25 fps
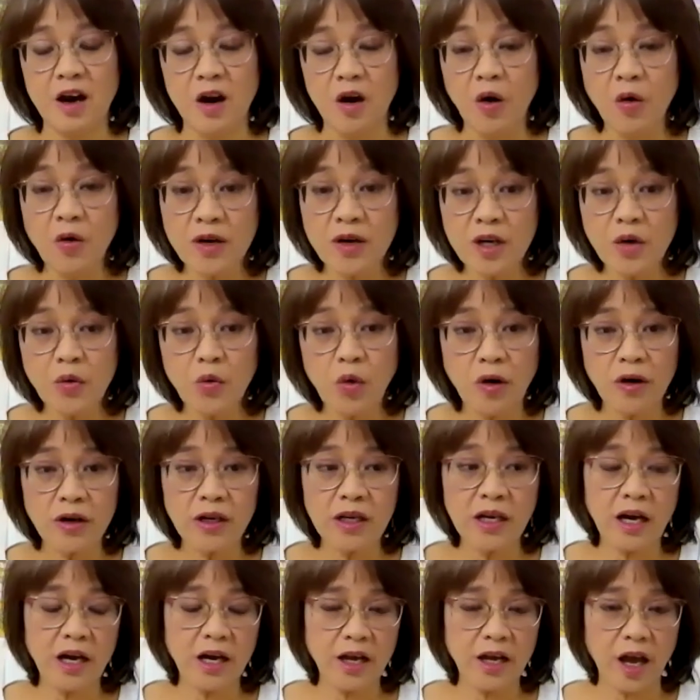
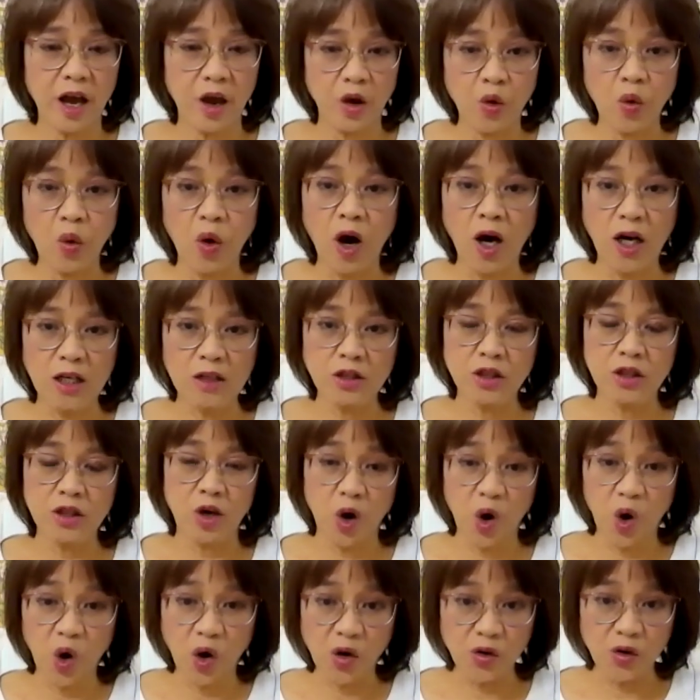and gouache
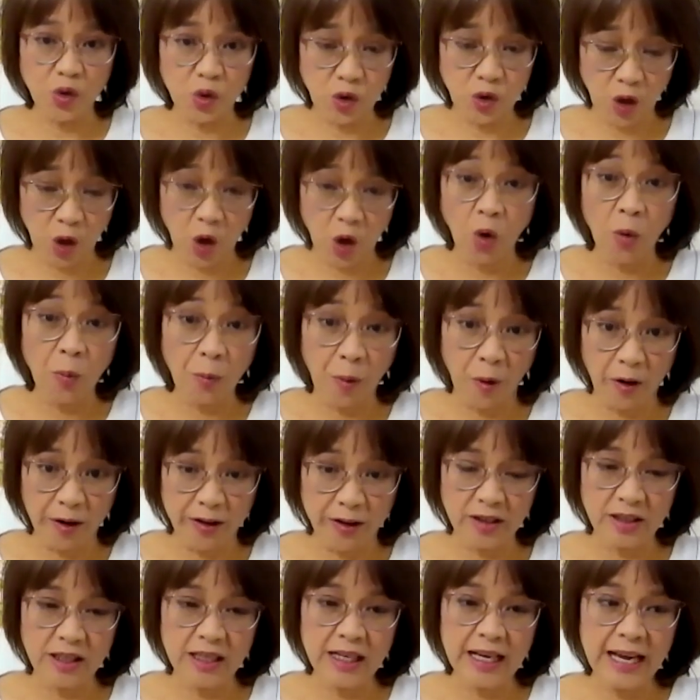onto the gold
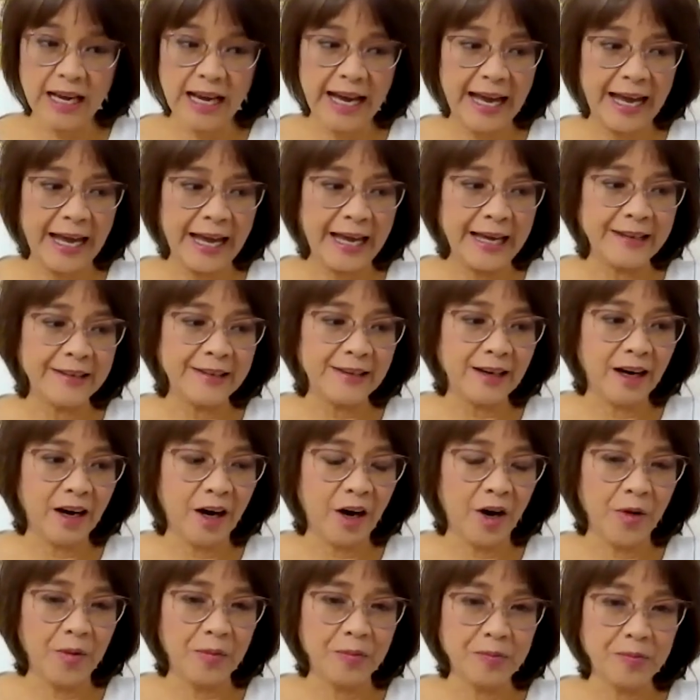board. And
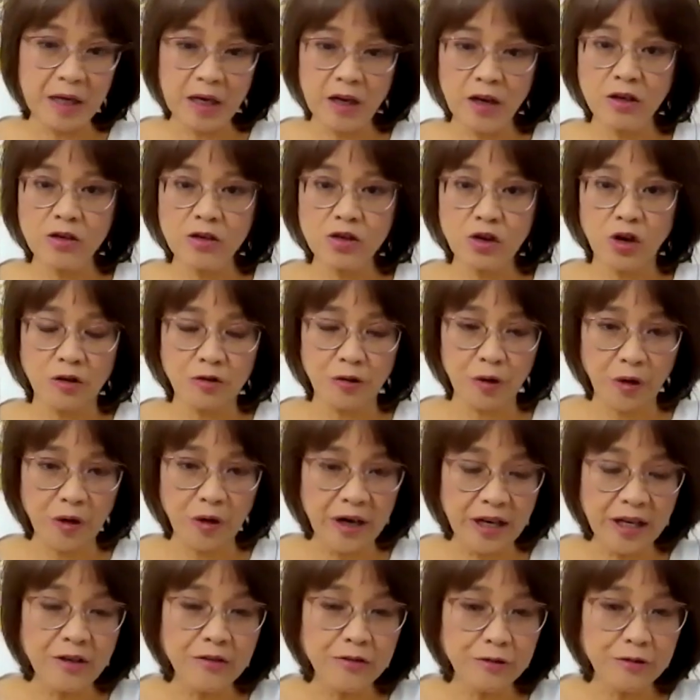because of her
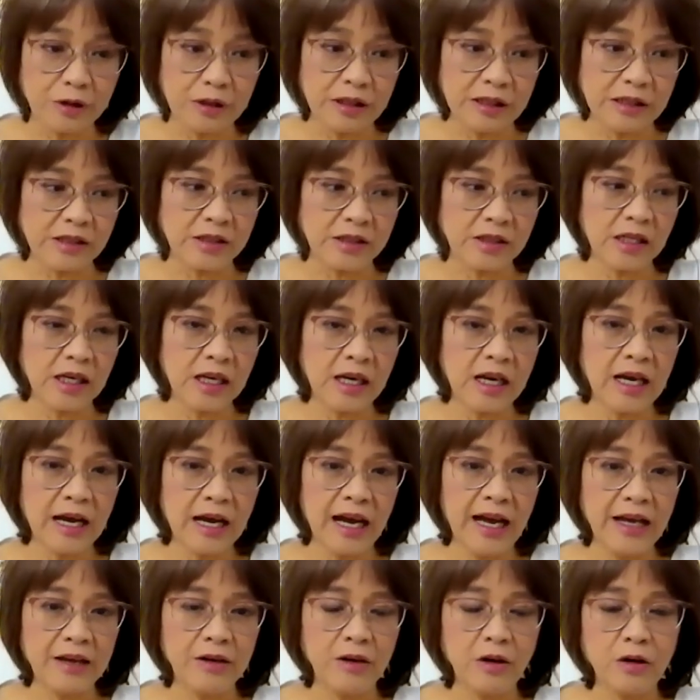influence
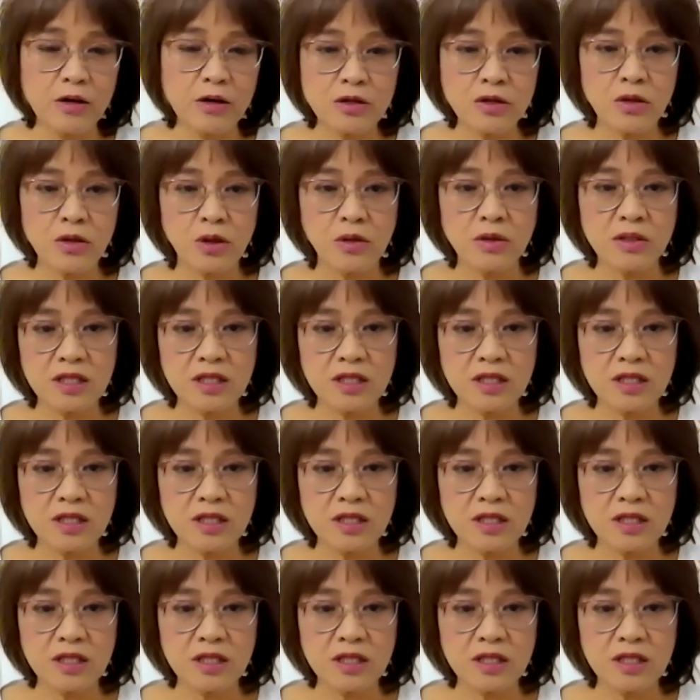and also